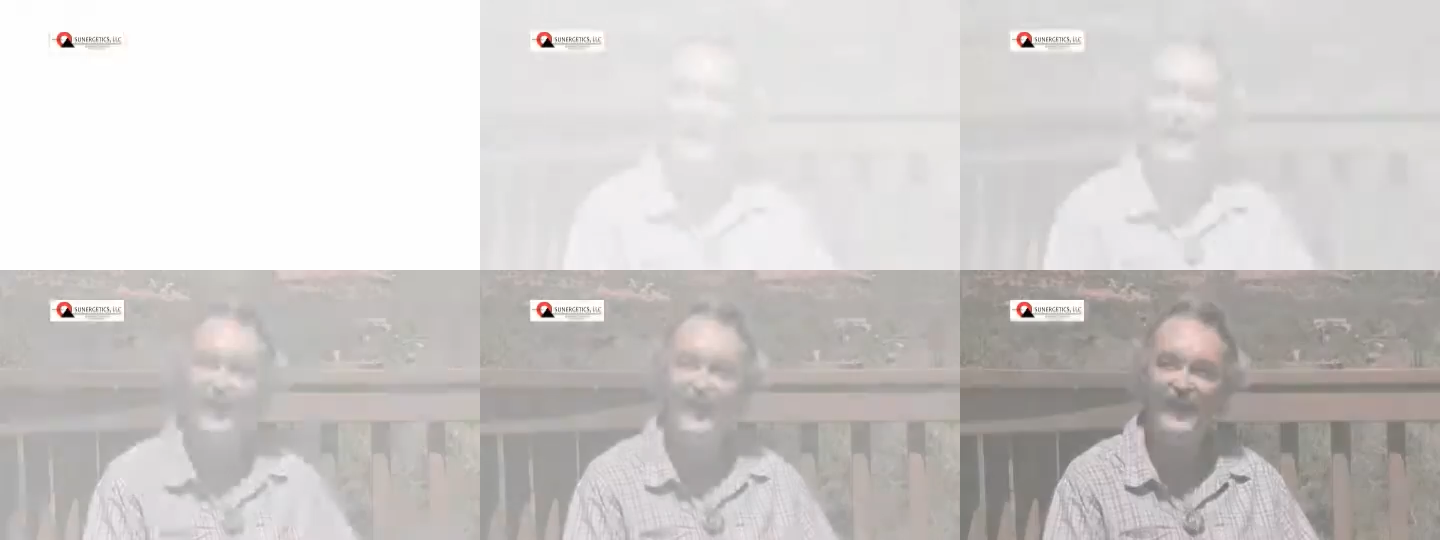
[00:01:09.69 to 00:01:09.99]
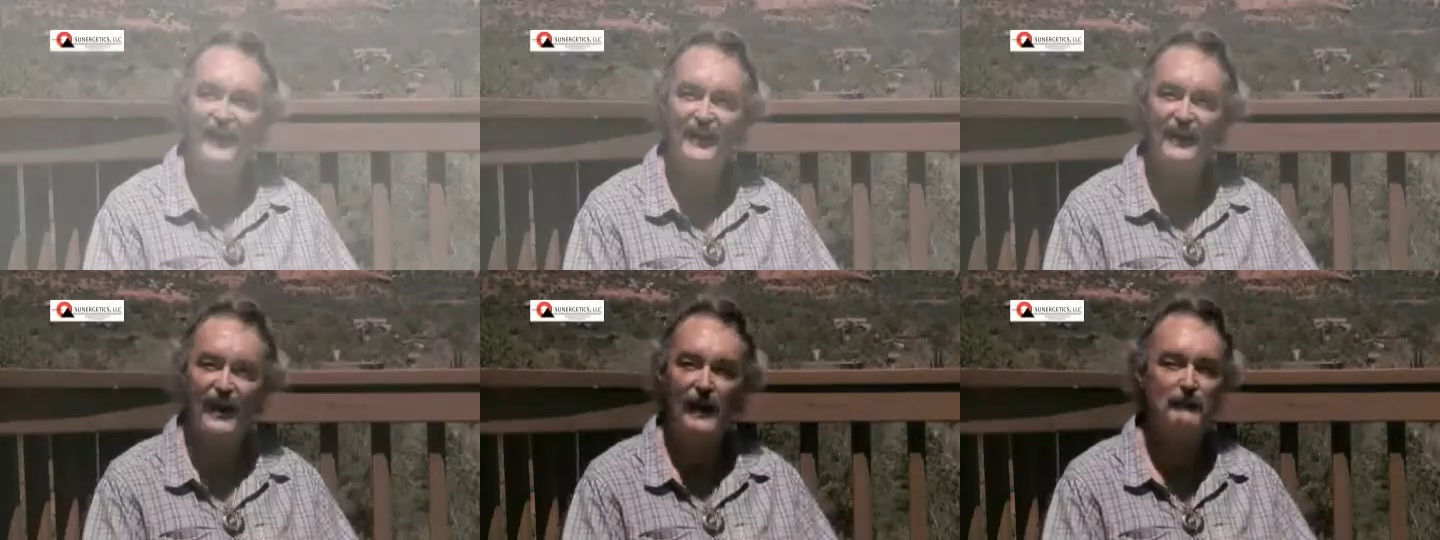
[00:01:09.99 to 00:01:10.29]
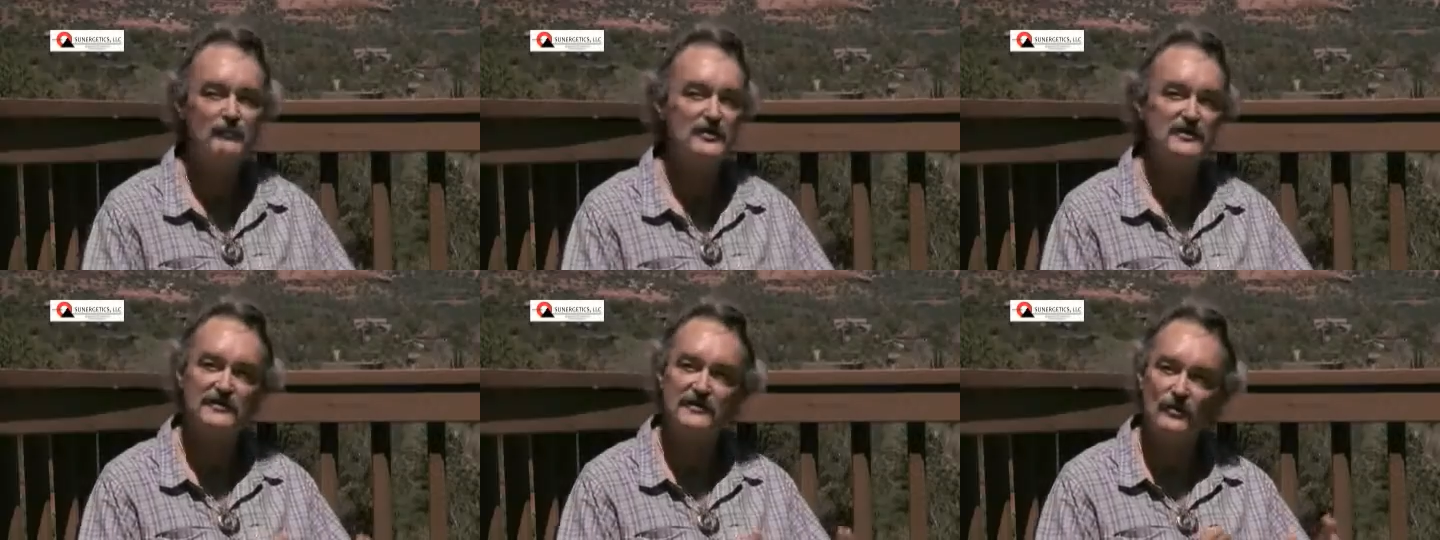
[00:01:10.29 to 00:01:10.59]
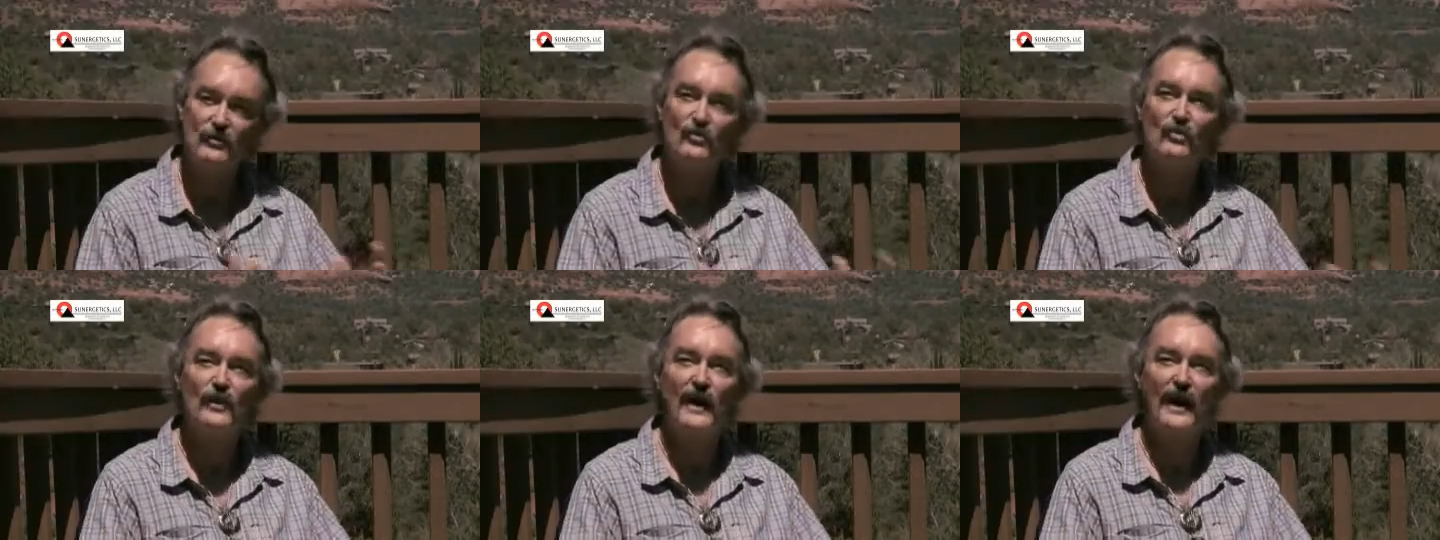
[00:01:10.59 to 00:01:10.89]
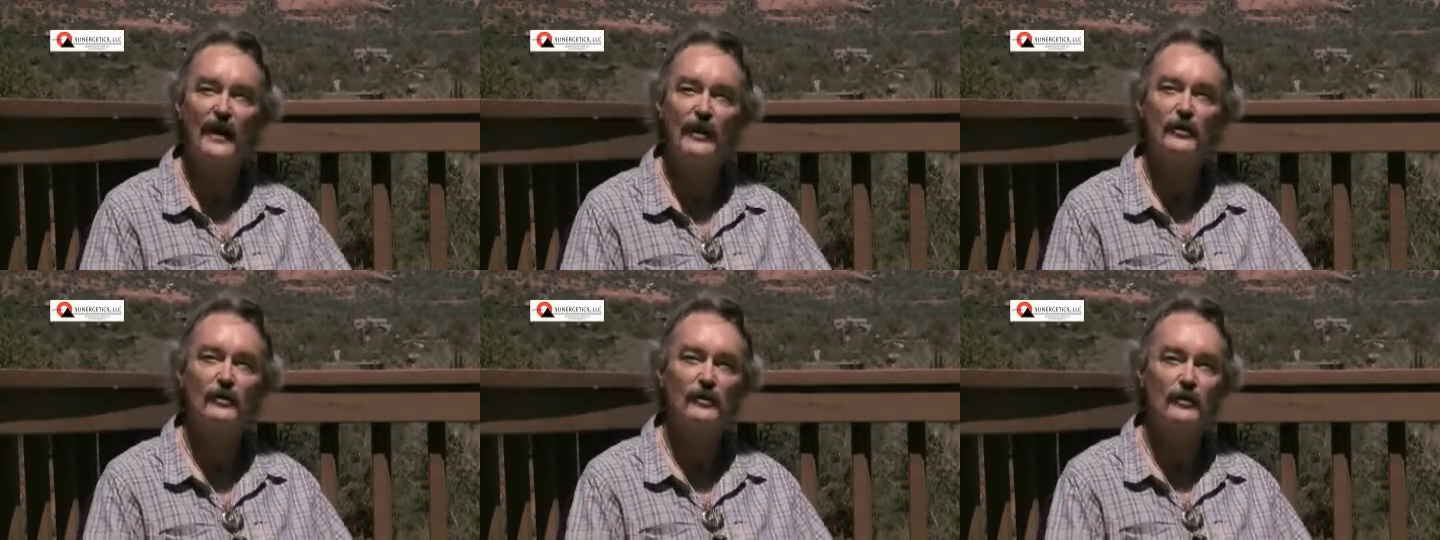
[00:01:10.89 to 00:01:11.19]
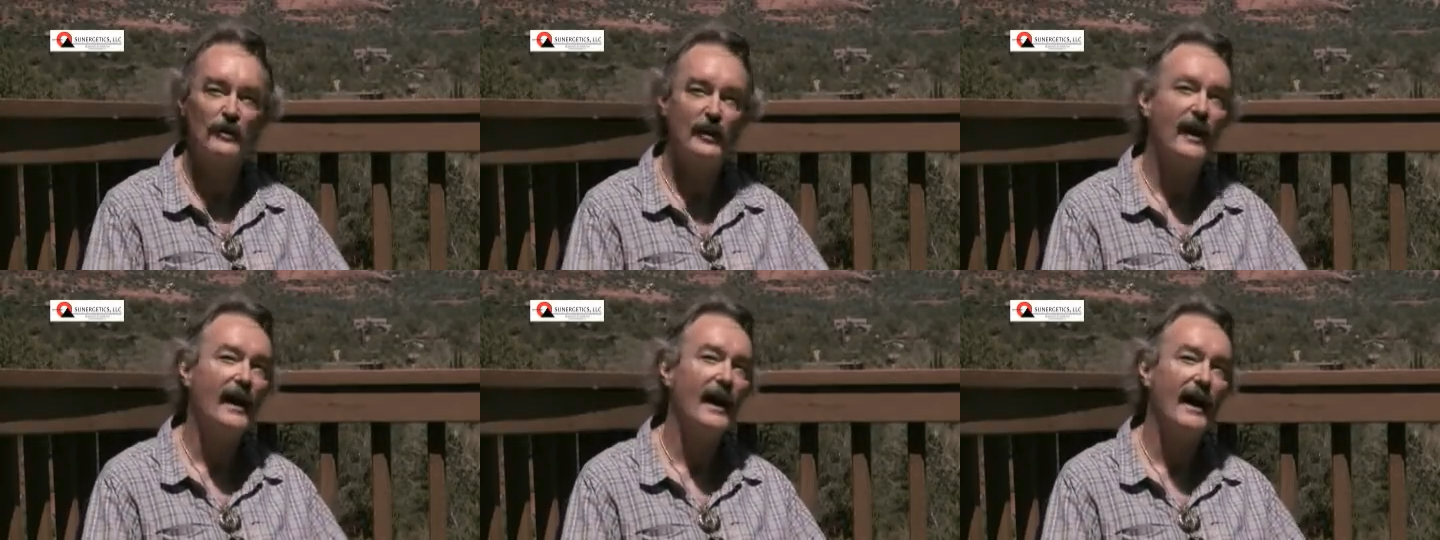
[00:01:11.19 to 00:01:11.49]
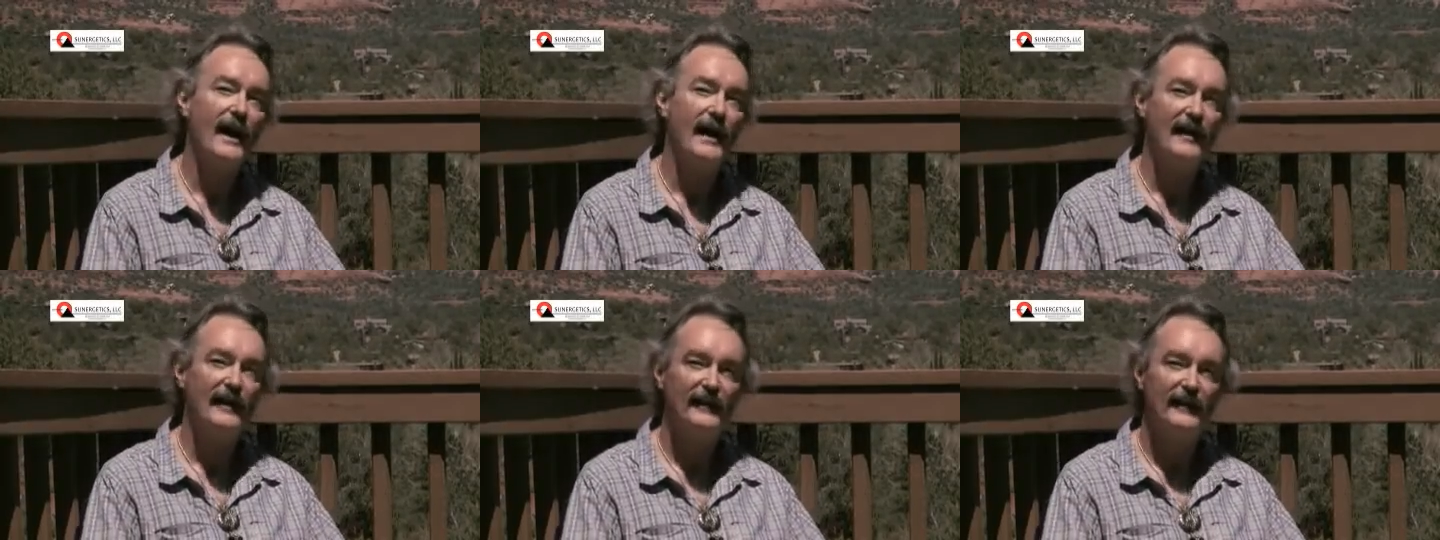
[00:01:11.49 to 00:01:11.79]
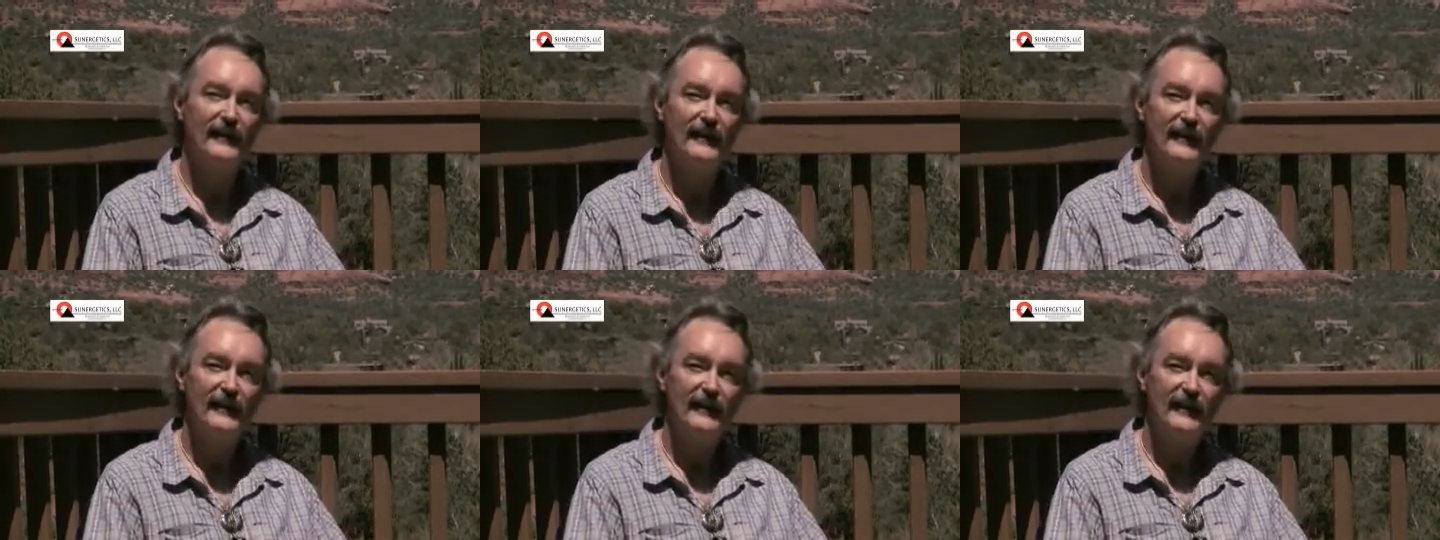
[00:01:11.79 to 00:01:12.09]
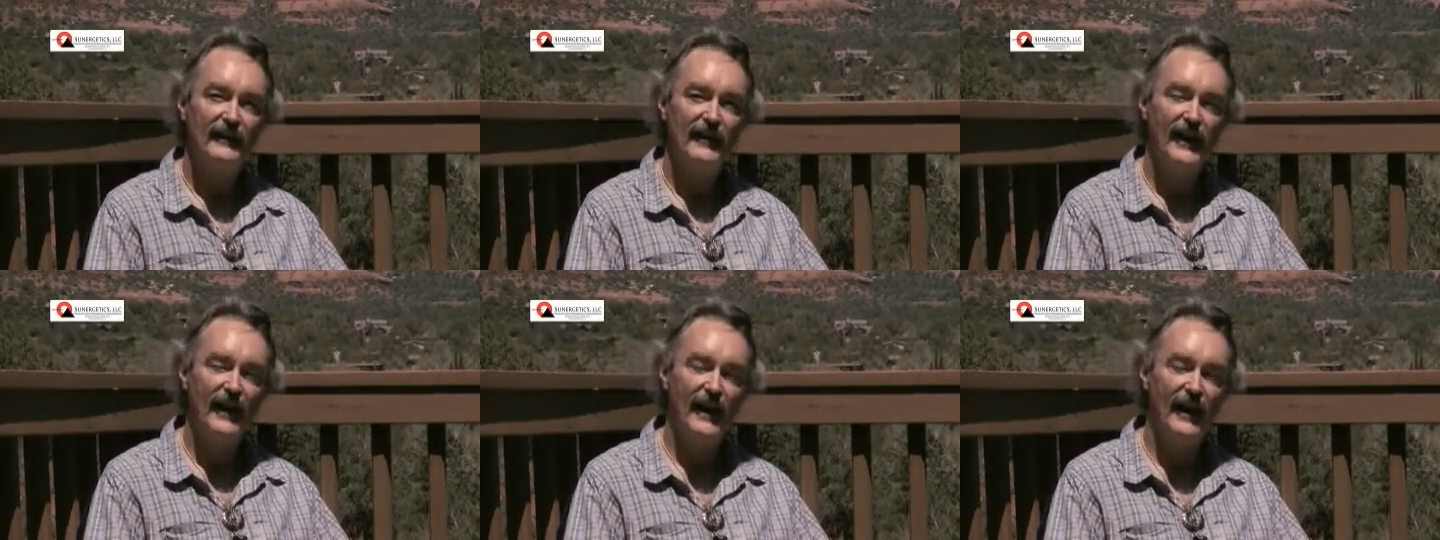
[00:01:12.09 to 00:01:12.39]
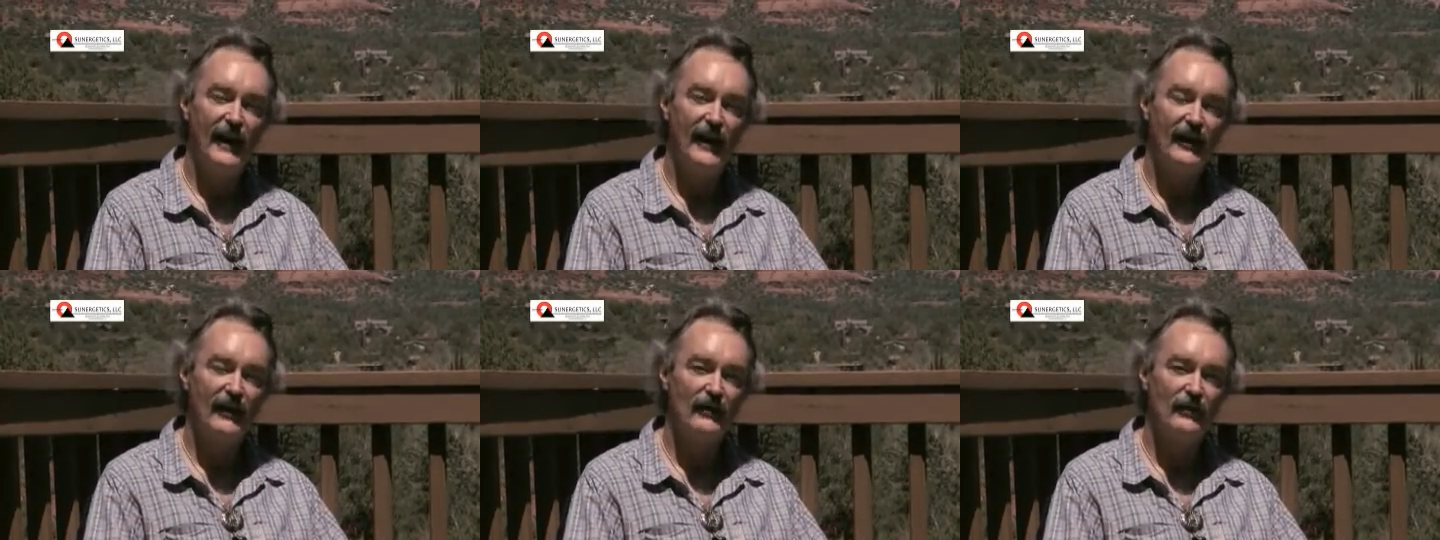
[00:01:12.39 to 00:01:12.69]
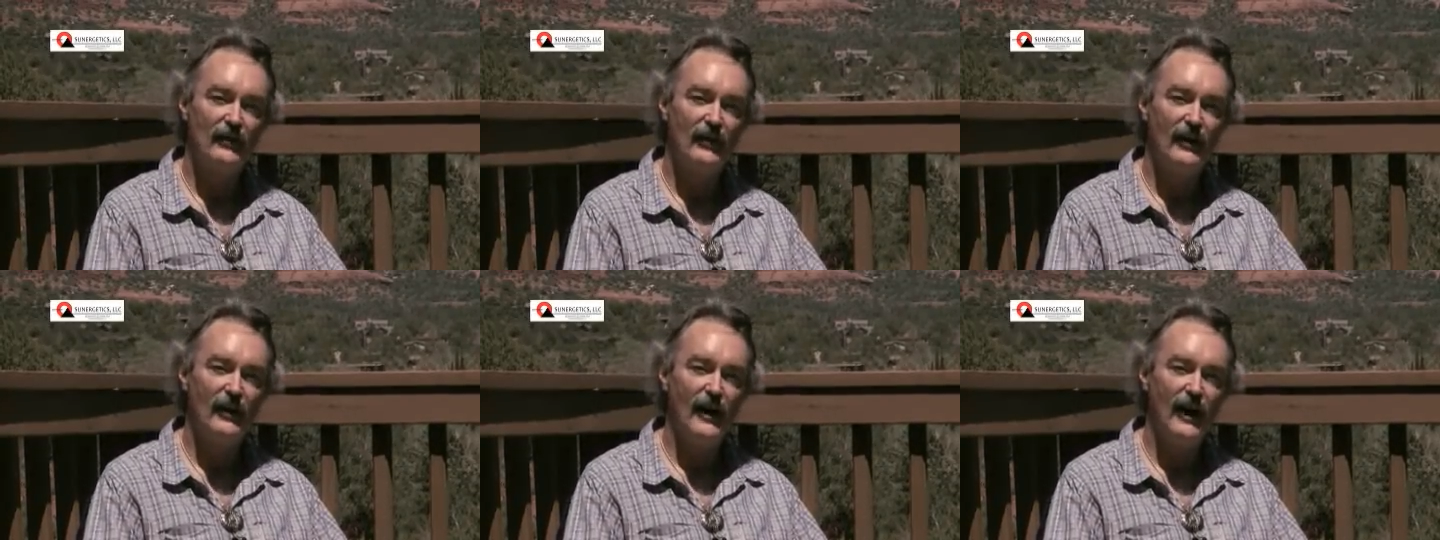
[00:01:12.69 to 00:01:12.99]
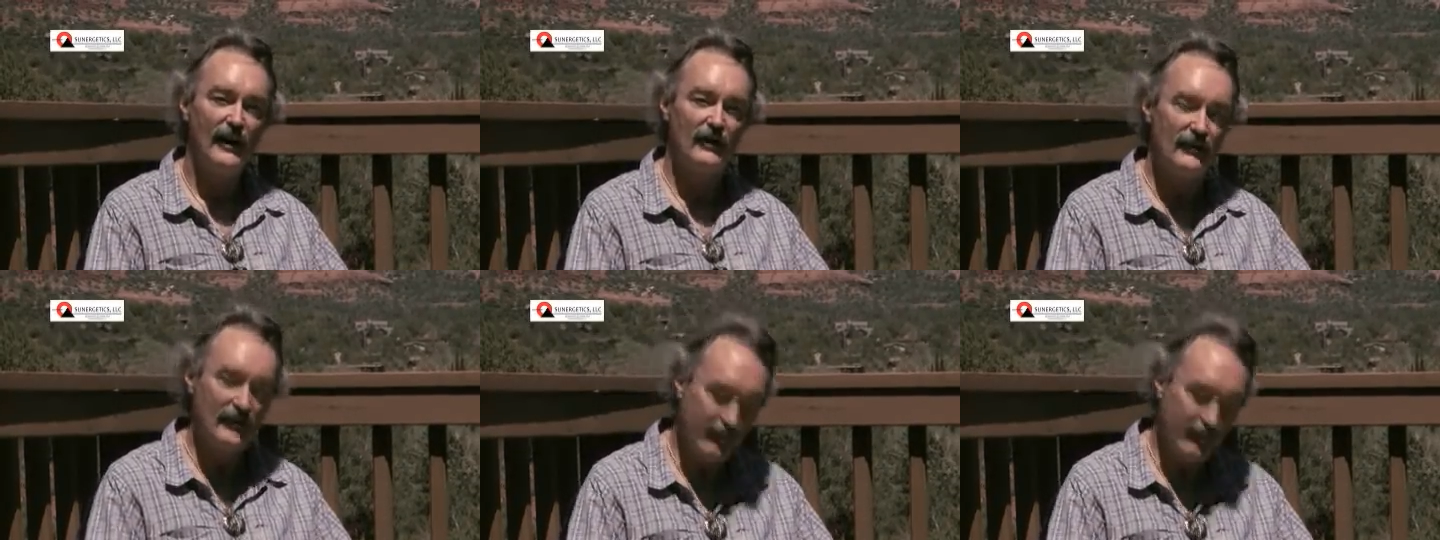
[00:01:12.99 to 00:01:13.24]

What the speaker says: Like I said, I'm just a regular guy and I'd